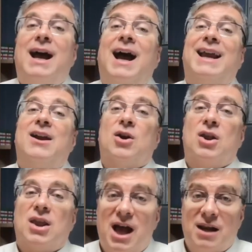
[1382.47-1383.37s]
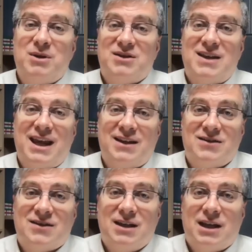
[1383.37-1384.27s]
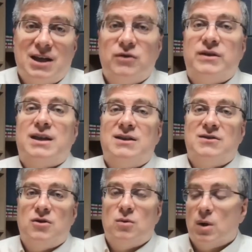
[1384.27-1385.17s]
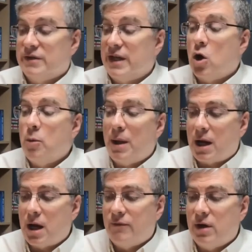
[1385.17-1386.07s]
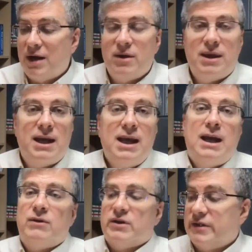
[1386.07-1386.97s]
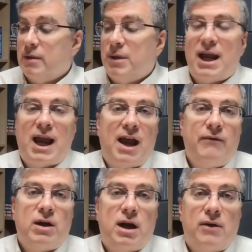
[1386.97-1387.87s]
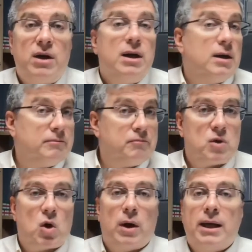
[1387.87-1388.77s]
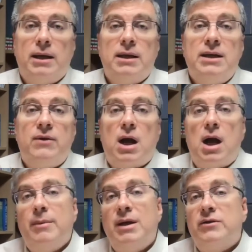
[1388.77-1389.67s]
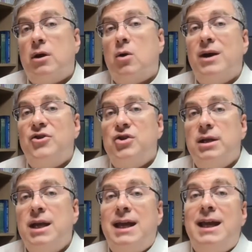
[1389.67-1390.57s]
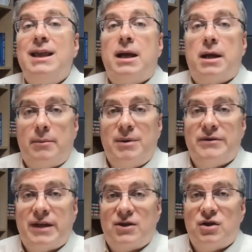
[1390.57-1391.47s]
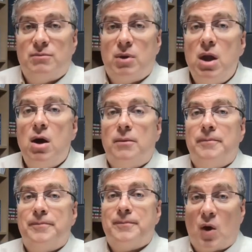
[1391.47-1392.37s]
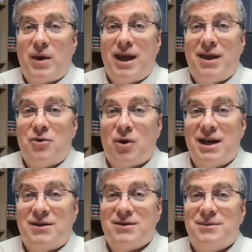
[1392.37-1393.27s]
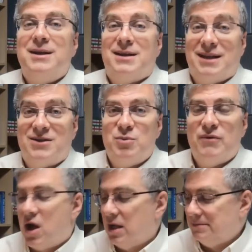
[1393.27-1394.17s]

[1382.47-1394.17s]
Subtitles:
I hear a lot of mistakes using these two words. I hope I covered everything. If there's something I haven't covered, go ahead and leave a comment or a question in the comment section below. Okay, great. Let's move on.